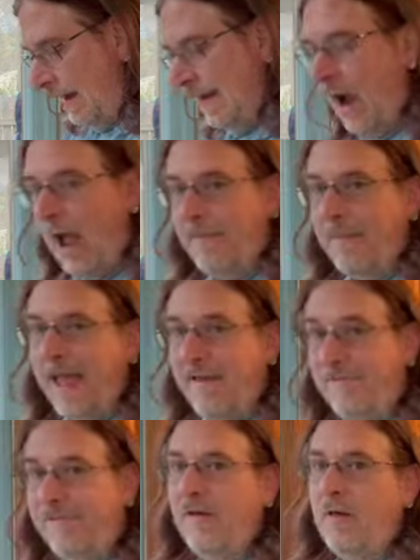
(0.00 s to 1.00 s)
Now, I might
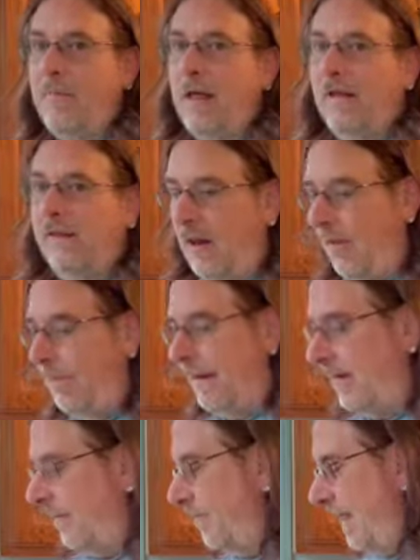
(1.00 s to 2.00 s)
film a little
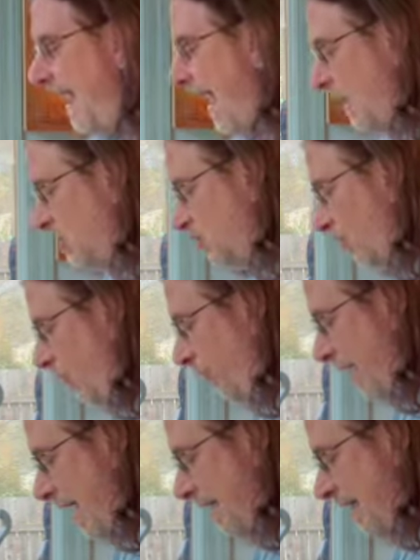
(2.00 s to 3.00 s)
bit of the actual
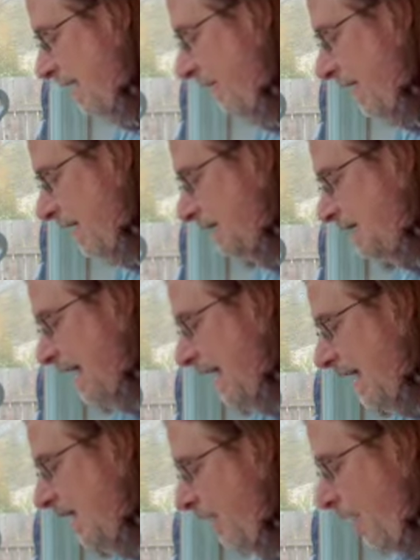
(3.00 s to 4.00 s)
Thanksgiving
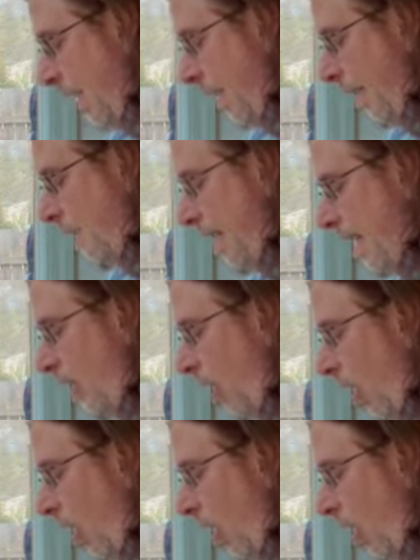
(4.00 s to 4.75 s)
Day meal,